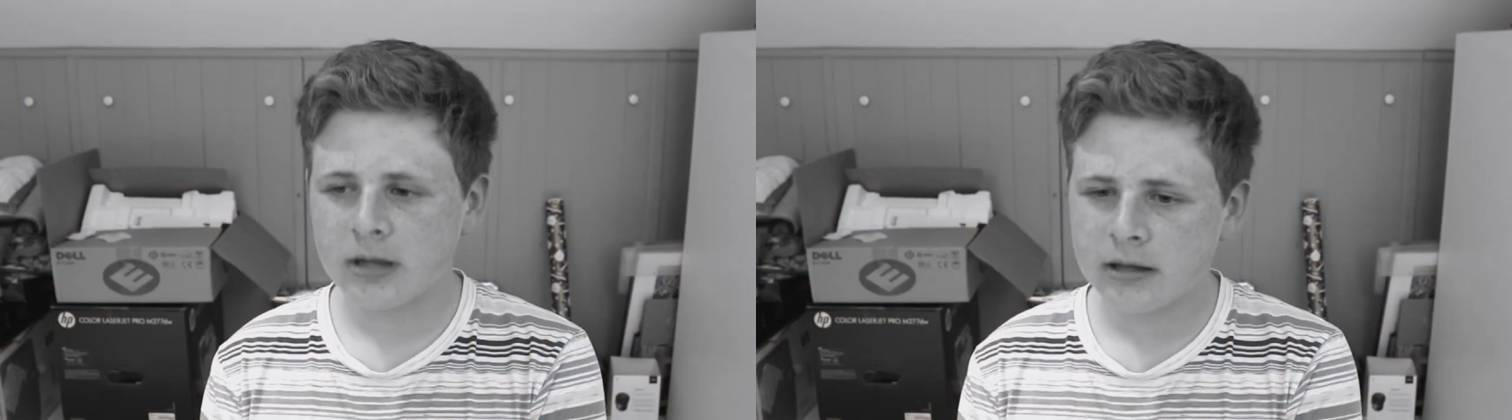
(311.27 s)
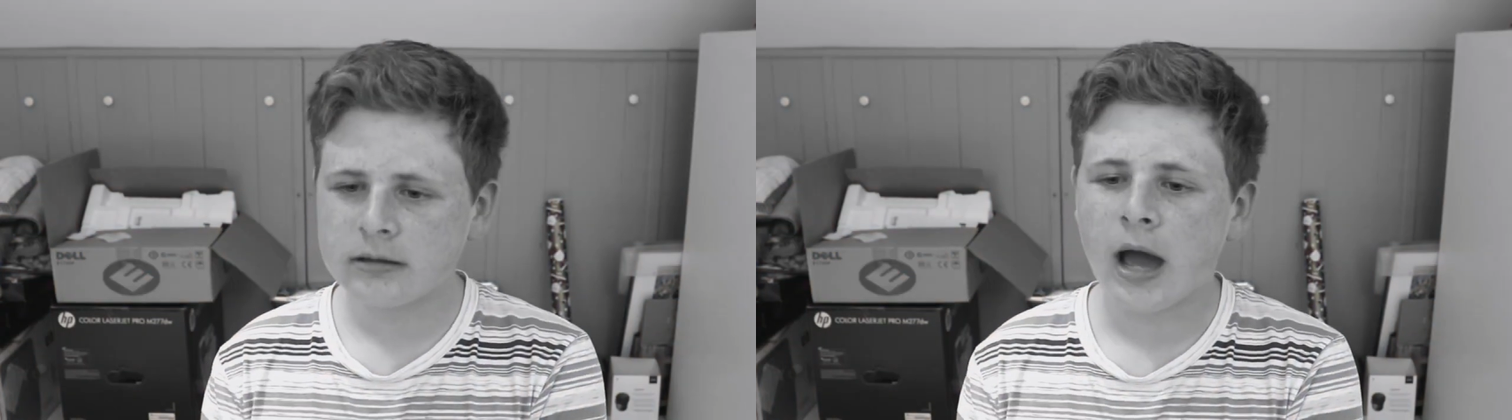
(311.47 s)

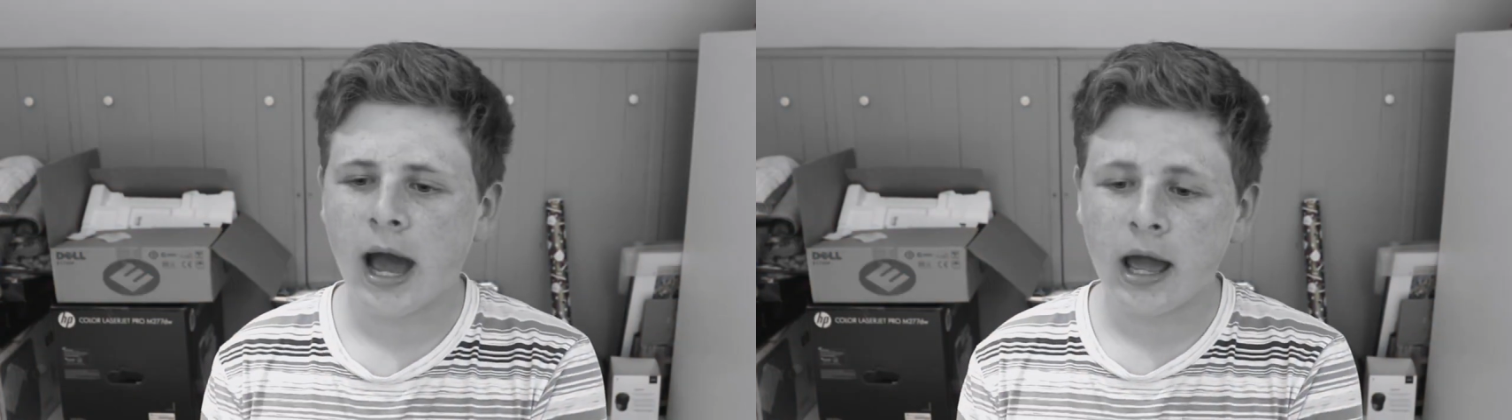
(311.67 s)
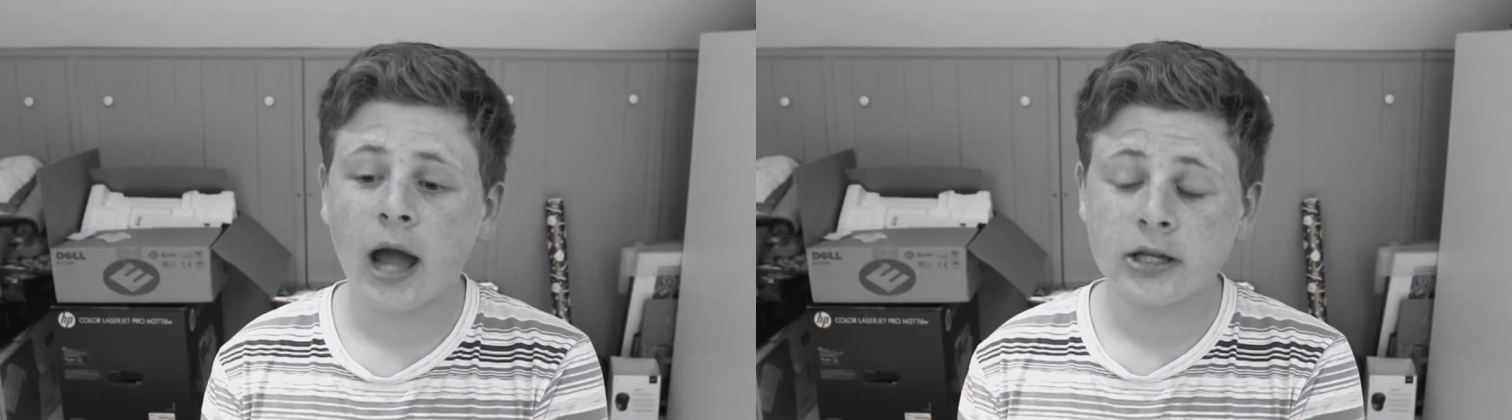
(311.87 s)
Yeah.
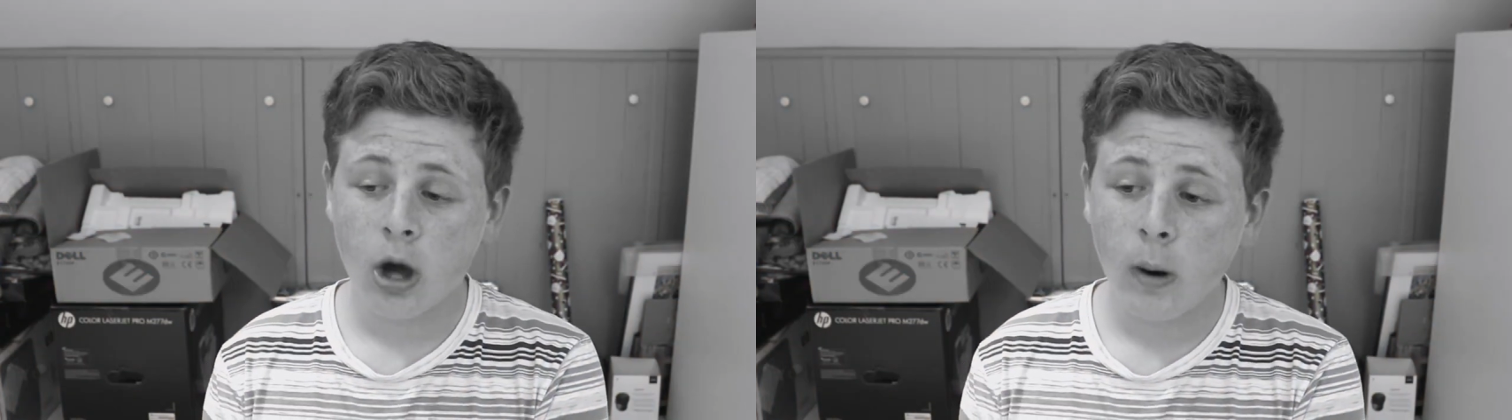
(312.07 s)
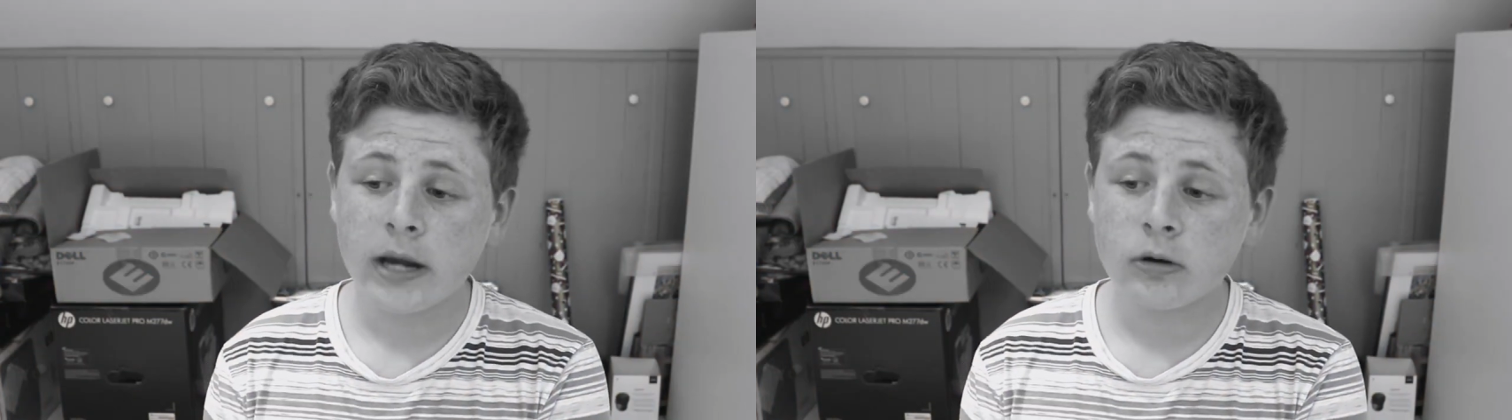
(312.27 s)
I
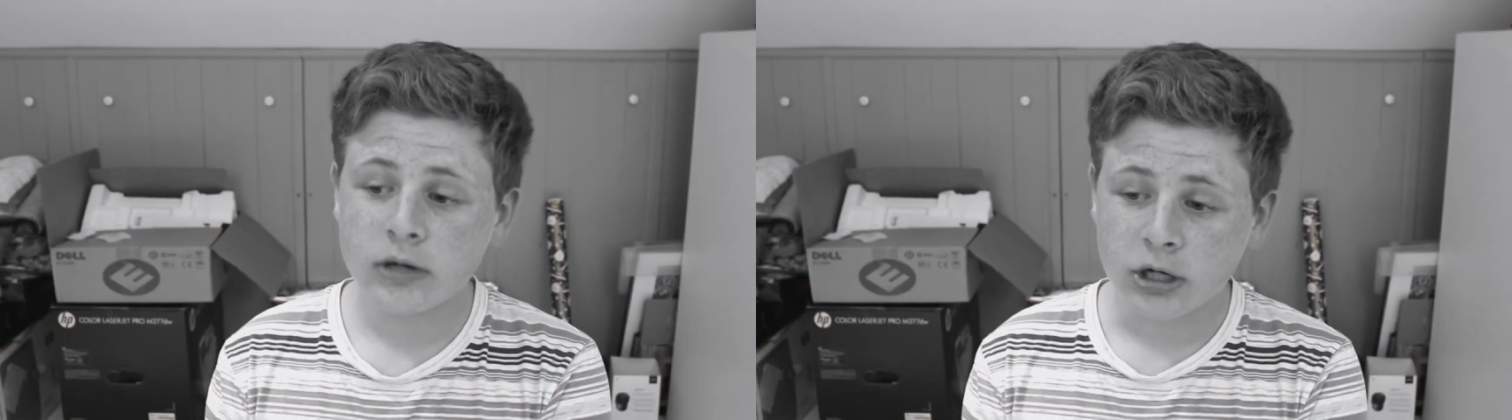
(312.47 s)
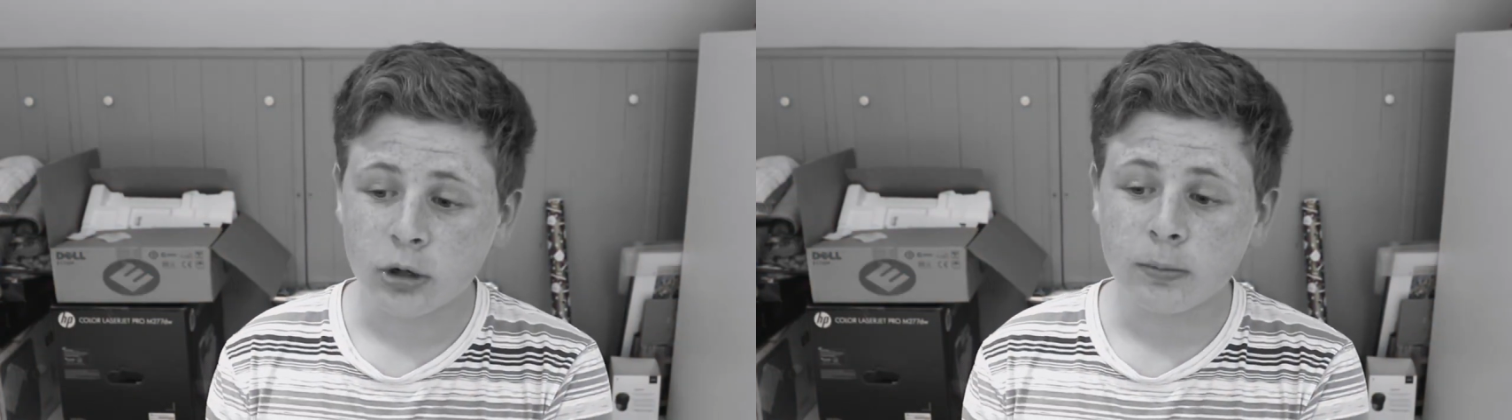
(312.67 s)
know I don't
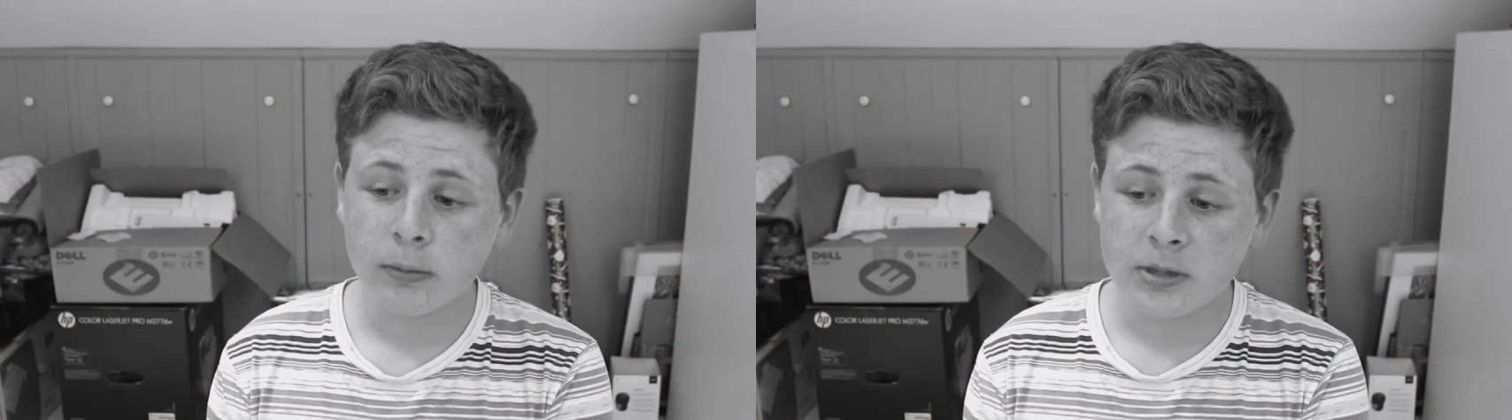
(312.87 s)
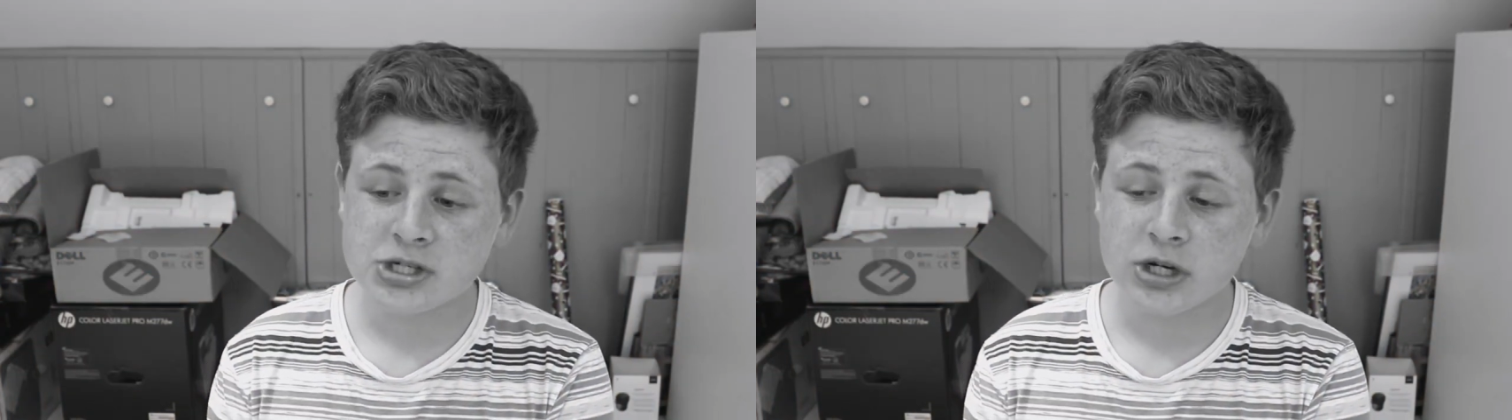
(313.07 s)
need her
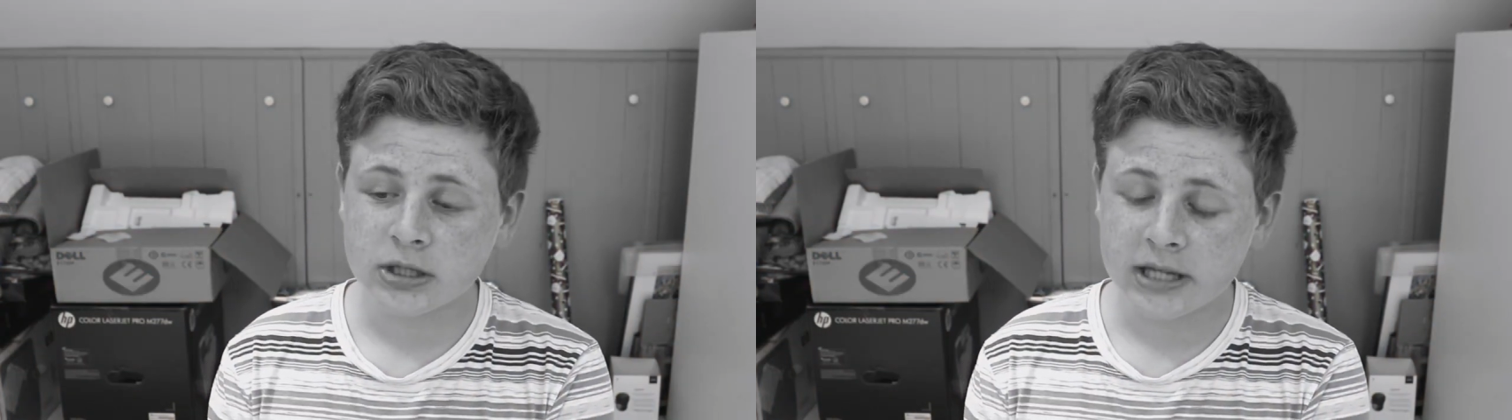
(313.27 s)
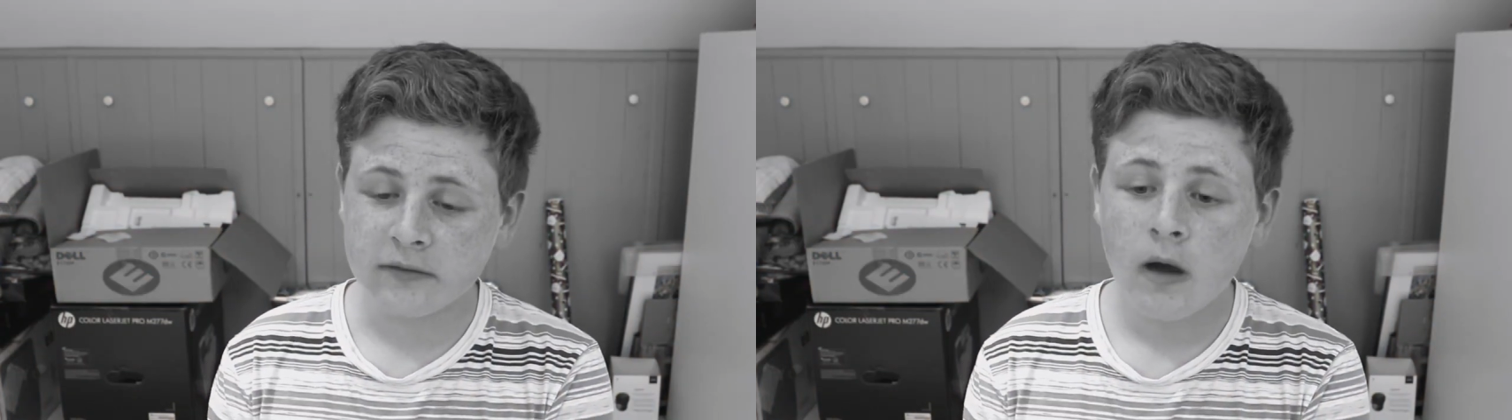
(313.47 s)
permission to
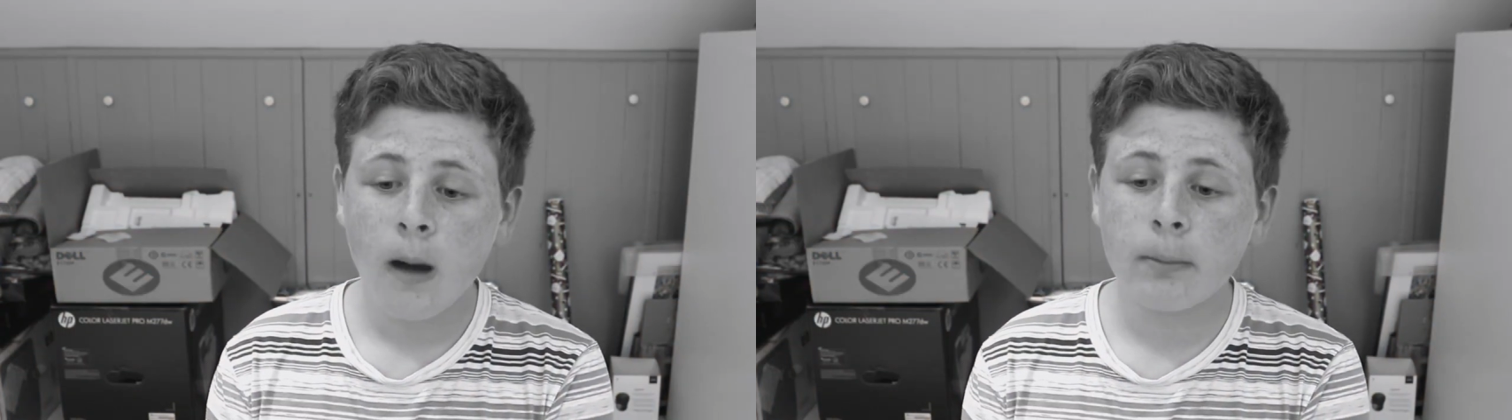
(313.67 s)
leave,